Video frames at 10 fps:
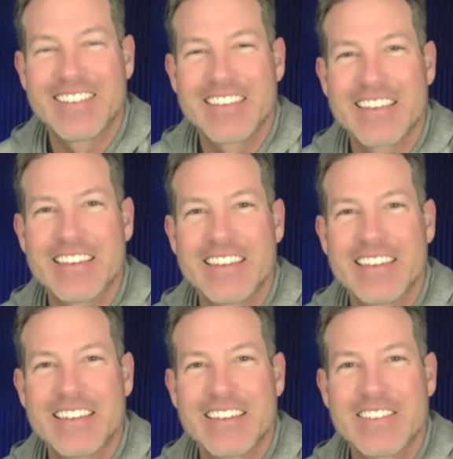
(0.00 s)

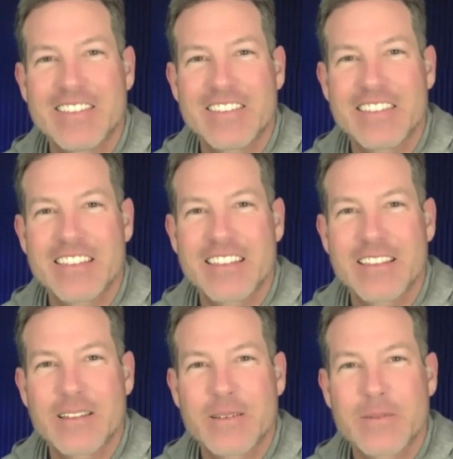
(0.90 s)

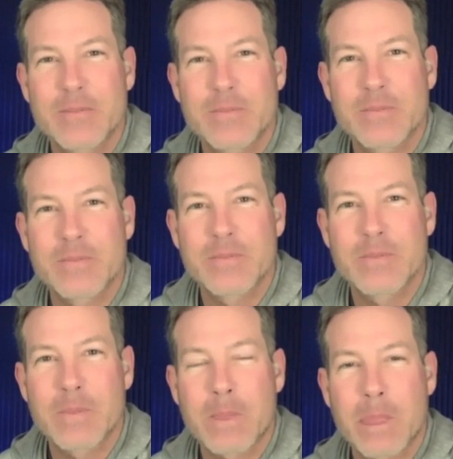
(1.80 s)

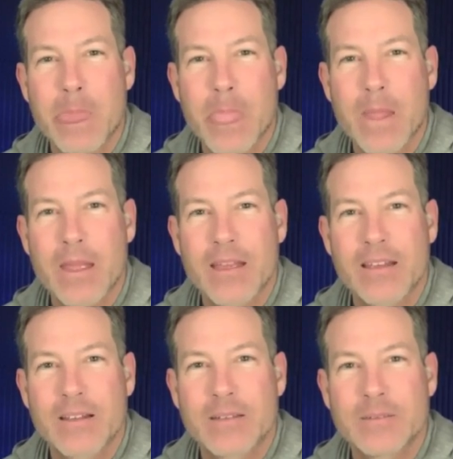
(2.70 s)

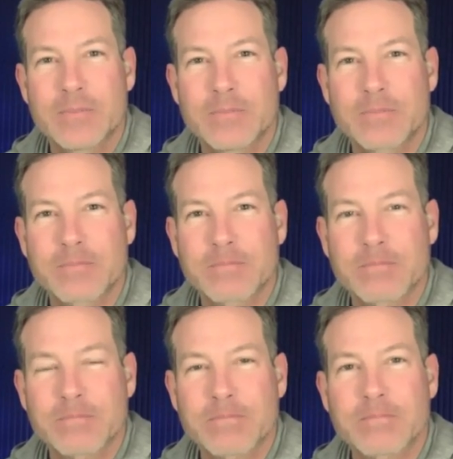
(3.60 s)

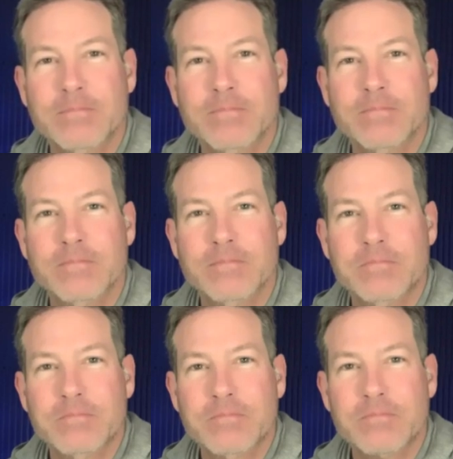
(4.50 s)

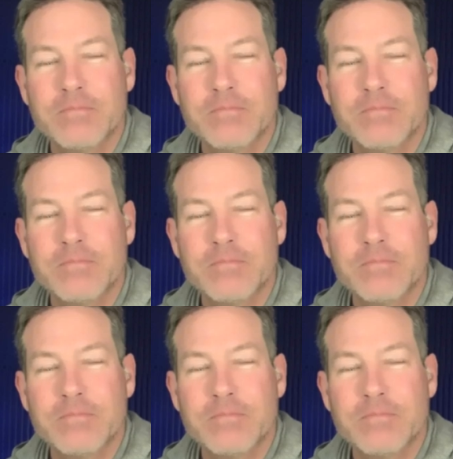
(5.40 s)
(silent)